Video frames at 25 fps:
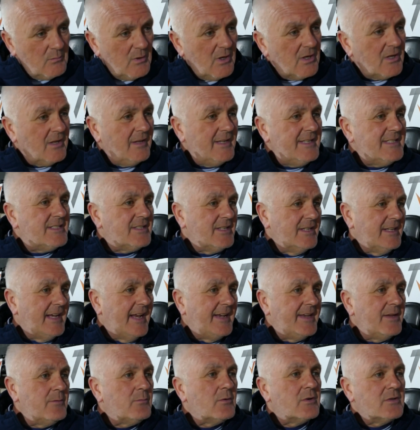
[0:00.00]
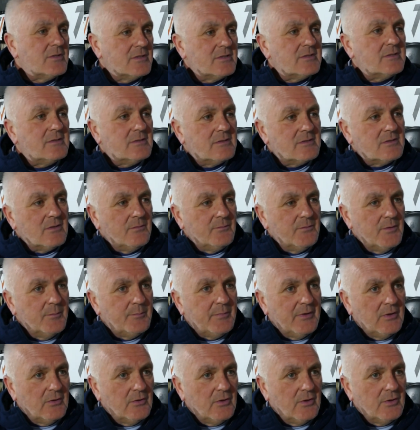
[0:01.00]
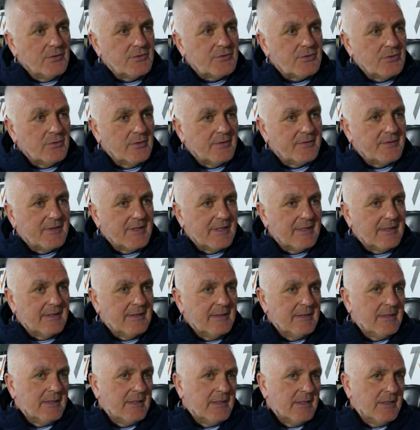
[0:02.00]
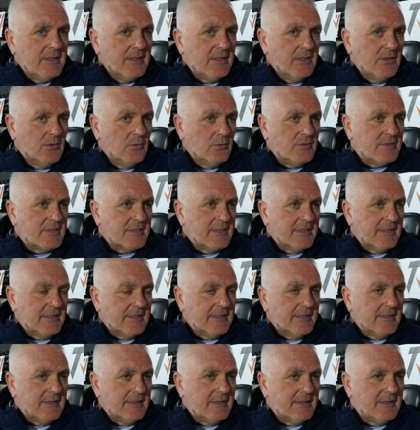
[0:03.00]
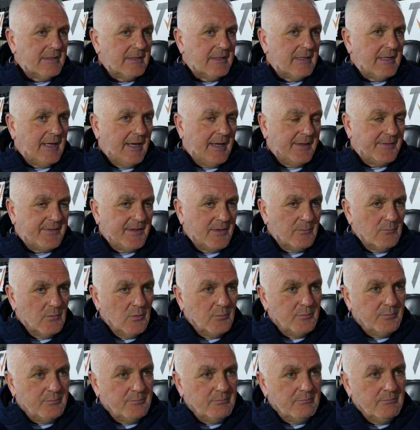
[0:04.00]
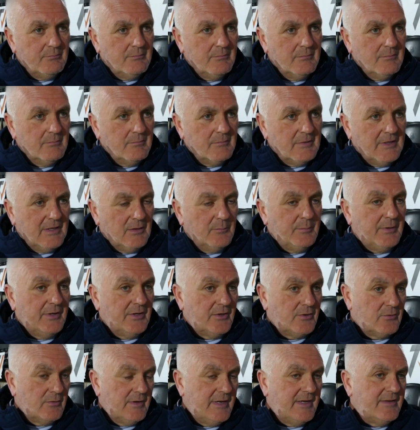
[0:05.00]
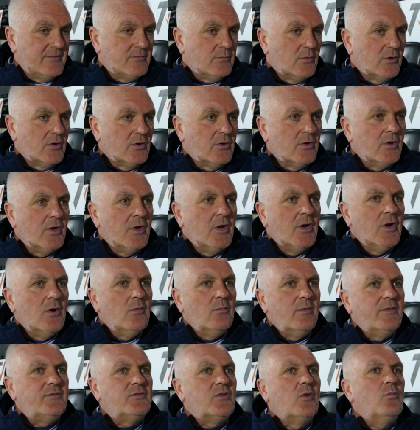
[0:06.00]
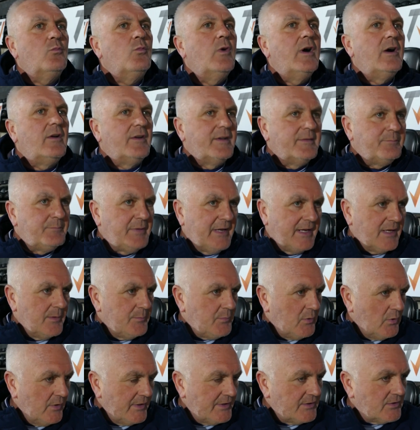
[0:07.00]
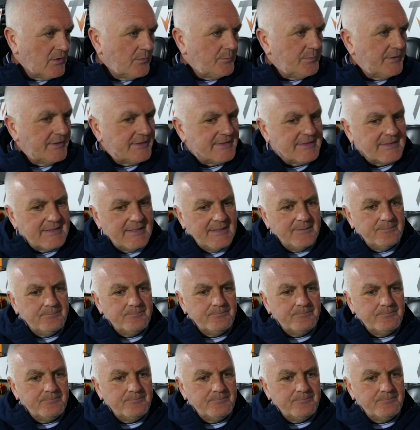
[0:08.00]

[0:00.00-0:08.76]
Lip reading: A clean sheet anywhere is something to build on to. I think, you know, I think we'll agree where we've done well to pick a point up at